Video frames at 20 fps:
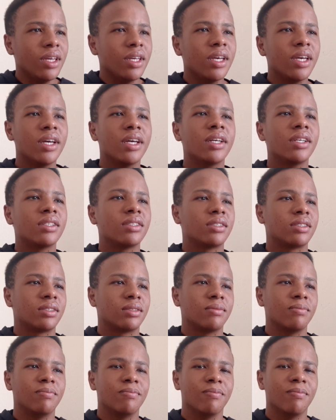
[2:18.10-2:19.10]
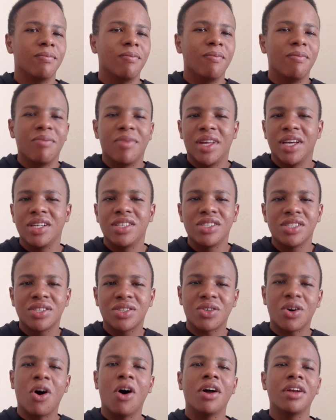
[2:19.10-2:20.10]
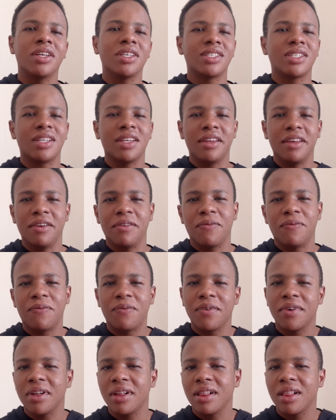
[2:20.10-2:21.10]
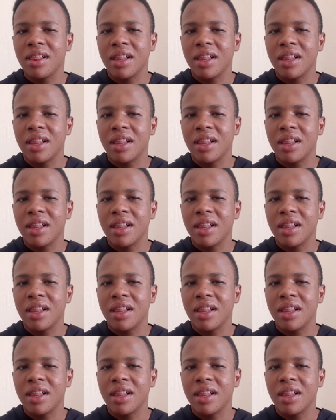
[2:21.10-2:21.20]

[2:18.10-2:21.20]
is they just honestly feel